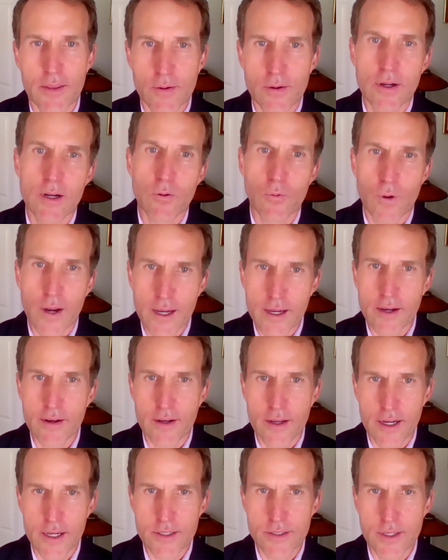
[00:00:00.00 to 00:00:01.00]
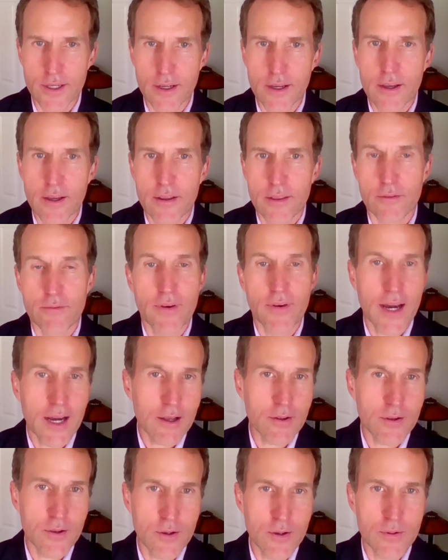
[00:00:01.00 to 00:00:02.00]
and they're all recognizing the
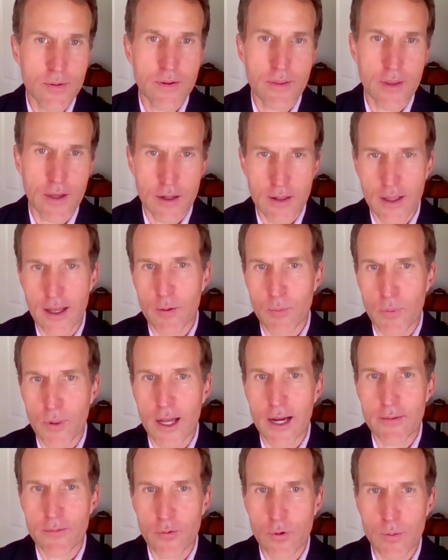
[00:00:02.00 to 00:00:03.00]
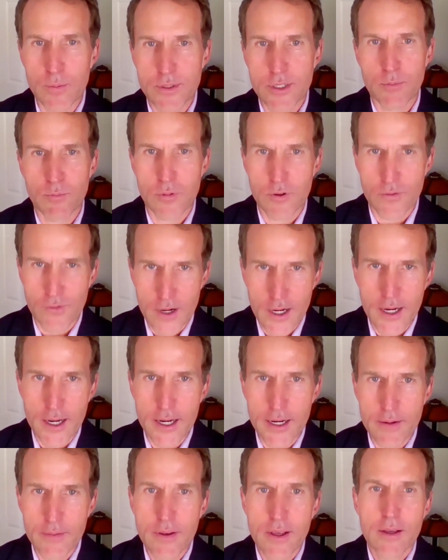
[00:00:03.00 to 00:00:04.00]
value that cloud platforms can
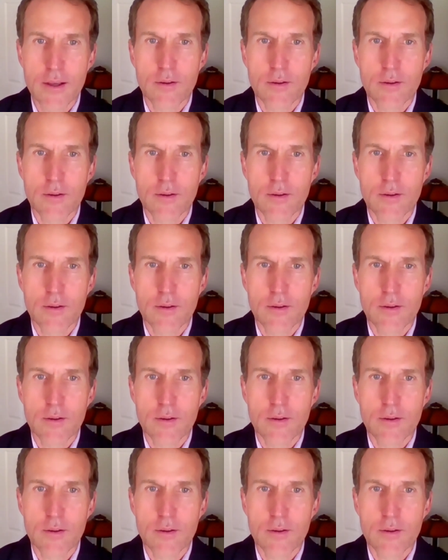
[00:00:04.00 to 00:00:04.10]
provide,